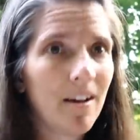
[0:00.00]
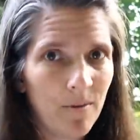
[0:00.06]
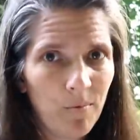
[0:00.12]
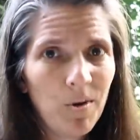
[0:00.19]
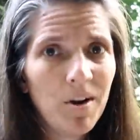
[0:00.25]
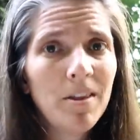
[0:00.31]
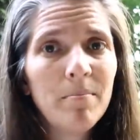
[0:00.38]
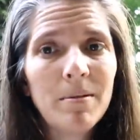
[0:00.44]

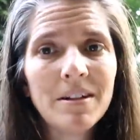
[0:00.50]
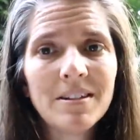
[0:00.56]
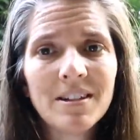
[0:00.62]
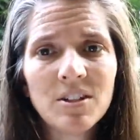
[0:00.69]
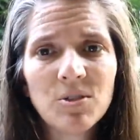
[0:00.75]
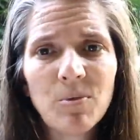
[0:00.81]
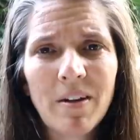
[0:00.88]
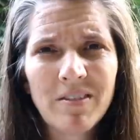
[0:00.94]
One of the biggest
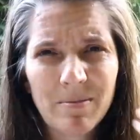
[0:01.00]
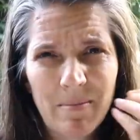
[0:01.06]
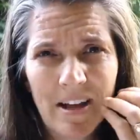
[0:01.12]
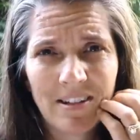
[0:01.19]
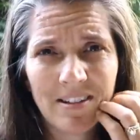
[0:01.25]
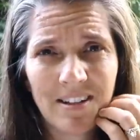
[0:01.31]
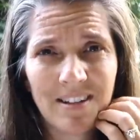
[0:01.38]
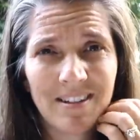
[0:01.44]
things we have is
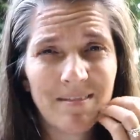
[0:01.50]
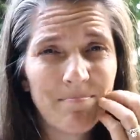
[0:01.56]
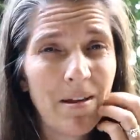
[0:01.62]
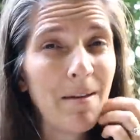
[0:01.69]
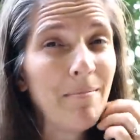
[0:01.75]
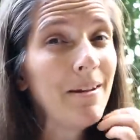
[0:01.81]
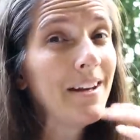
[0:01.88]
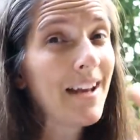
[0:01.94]
magazines.
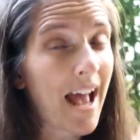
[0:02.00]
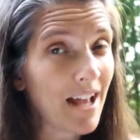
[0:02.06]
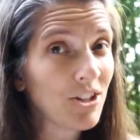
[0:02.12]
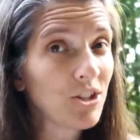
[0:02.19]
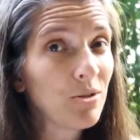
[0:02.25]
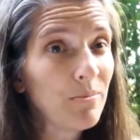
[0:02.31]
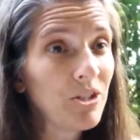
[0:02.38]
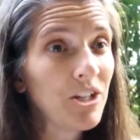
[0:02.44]
Maybe not
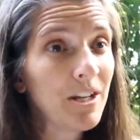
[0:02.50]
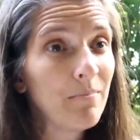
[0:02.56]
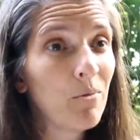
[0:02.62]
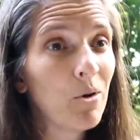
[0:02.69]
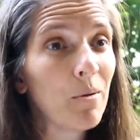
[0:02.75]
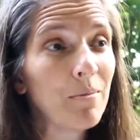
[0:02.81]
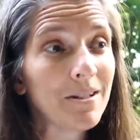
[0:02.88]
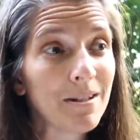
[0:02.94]
so much
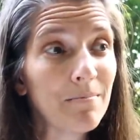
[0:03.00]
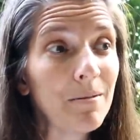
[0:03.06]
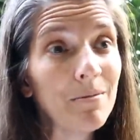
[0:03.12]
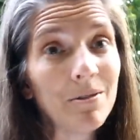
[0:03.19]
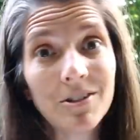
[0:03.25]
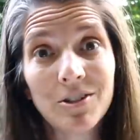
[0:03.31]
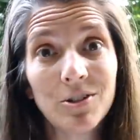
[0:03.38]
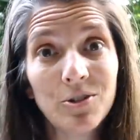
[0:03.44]
anymore, but some
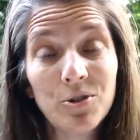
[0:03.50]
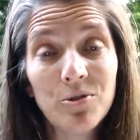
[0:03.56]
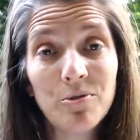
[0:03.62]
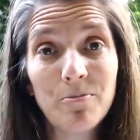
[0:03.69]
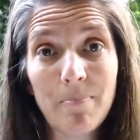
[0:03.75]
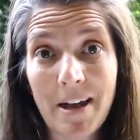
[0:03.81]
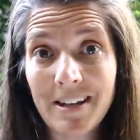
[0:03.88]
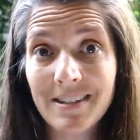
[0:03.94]
people still
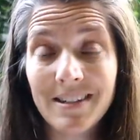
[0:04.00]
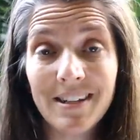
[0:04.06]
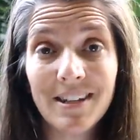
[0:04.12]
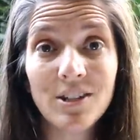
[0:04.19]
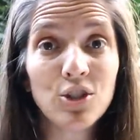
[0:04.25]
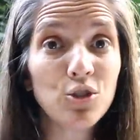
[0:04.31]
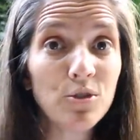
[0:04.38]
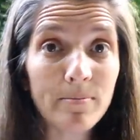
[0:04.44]
do
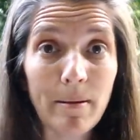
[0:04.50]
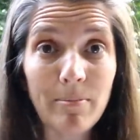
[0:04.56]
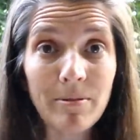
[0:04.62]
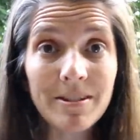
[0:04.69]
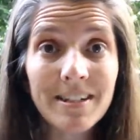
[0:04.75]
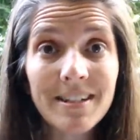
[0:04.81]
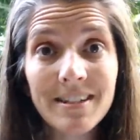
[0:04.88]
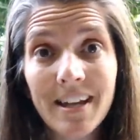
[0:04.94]
magazines,
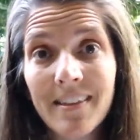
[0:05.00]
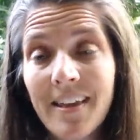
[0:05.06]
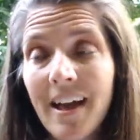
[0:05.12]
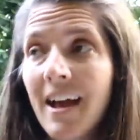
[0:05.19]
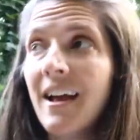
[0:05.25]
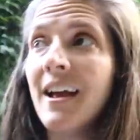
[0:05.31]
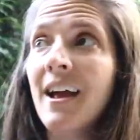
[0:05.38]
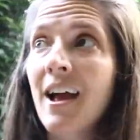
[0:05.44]
newspapers, things like
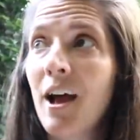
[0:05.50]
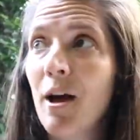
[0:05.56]
that.